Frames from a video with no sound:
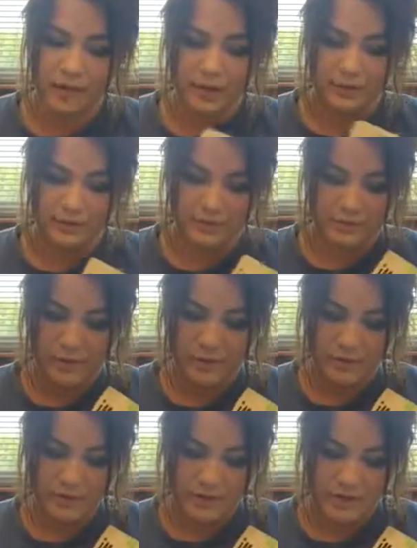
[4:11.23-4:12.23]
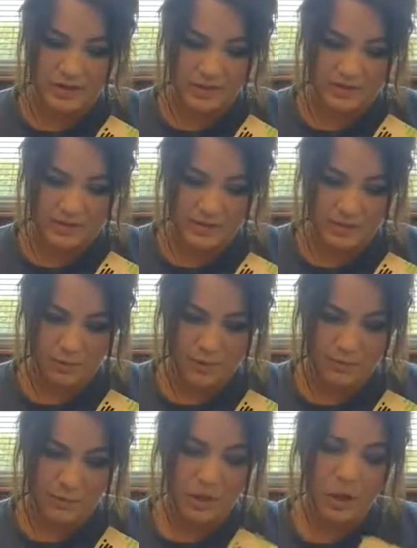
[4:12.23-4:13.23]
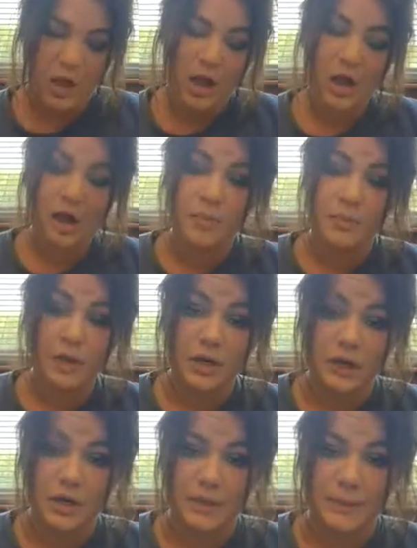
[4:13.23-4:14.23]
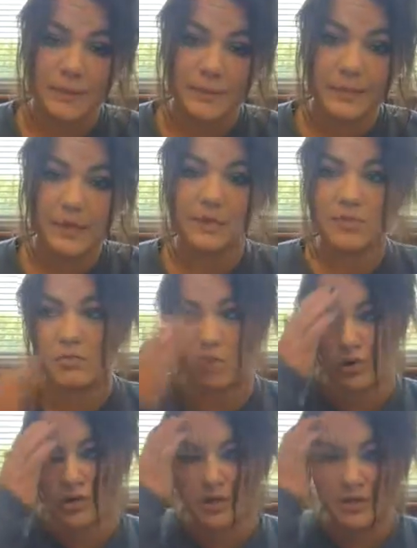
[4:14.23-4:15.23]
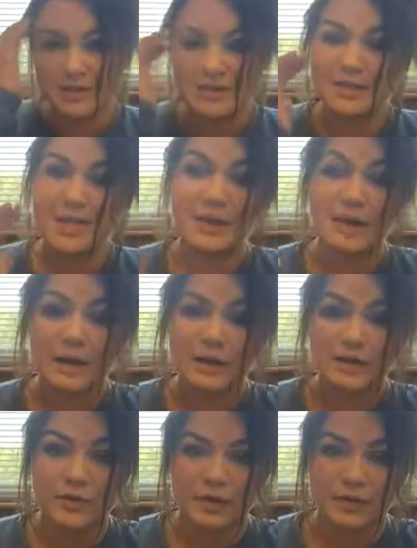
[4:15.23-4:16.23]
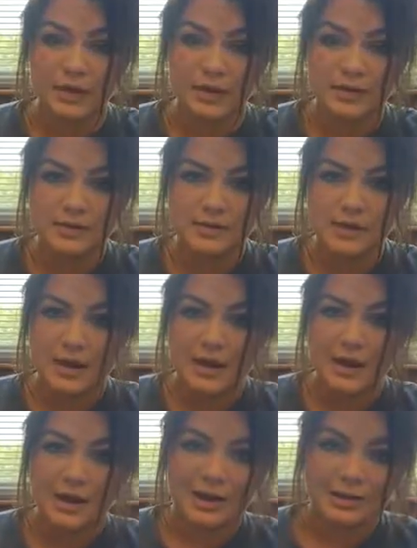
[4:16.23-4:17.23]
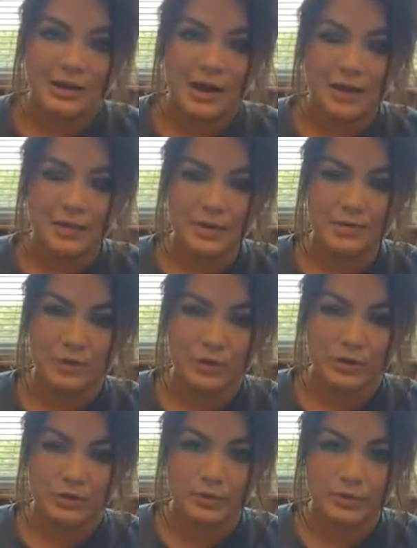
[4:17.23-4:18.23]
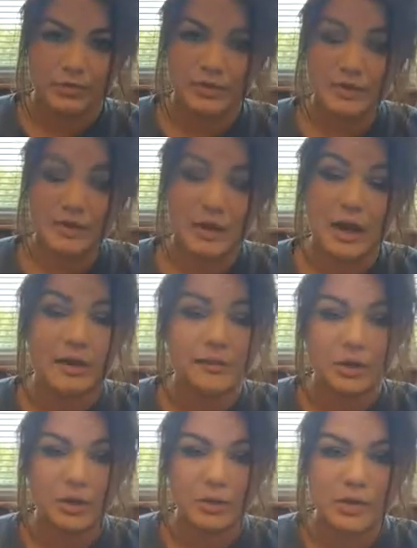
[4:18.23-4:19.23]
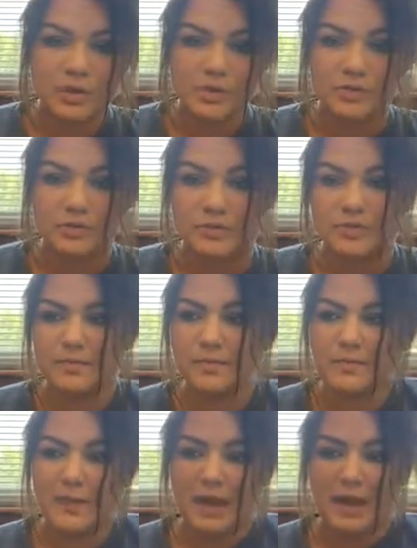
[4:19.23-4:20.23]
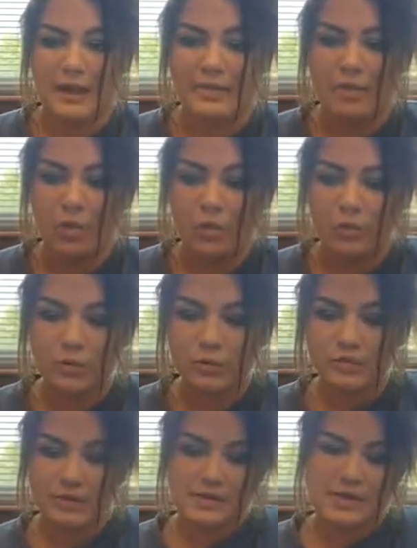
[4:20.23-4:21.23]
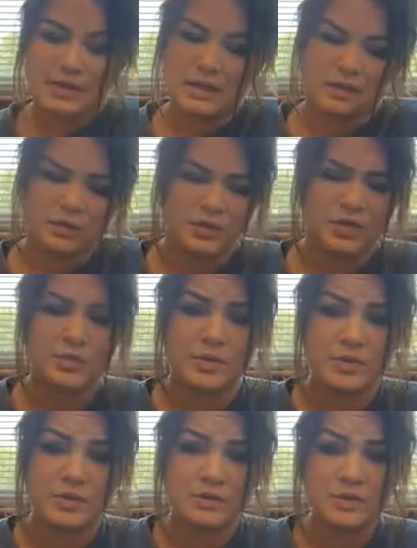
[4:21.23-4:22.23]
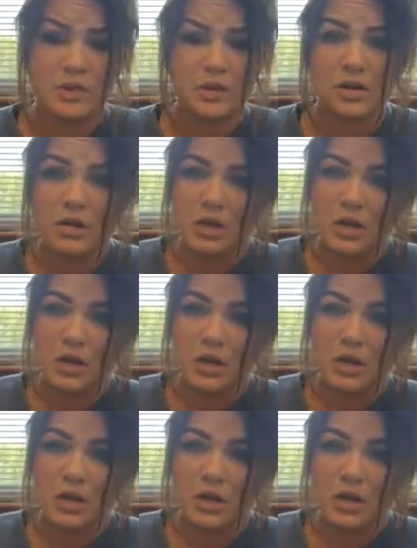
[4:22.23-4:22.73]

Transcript: of Ralph Ellison's Invisible Man book, but even more so today, I feel like that is a topic more prevalent than ever. We still have horrible events like we just recently saw